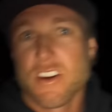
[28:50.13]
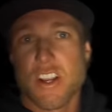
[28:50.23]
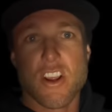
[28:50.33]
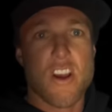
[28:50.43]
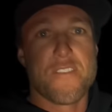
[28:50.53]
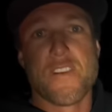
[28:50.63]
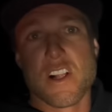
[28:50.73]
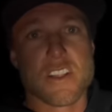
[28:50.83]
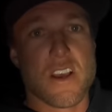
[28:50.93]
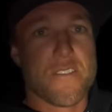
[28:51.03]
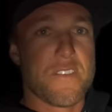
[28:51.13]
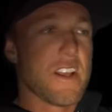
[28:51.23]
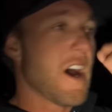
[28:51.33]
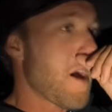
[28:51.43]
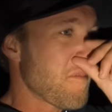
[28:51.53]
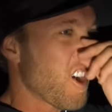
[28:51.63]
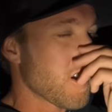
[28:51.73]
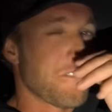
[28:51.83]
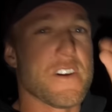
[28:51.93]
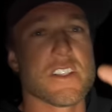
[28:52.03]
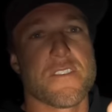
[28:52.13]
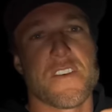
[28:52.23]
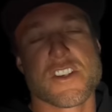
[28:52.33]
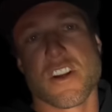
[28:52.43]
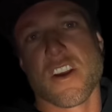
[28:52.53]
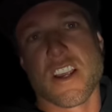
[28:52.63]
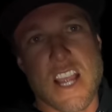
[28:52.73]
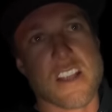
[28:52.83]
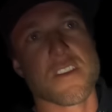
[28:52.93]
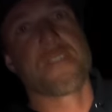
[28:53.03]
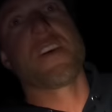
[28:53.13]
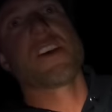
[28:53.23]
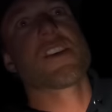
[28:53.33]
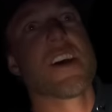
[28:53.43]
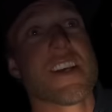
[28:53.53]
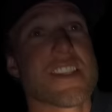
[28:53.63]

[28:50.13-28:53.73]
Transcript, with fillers: Gotta go fillet the fish. I'm not gonna fillet the fish, gotta go gut the fish,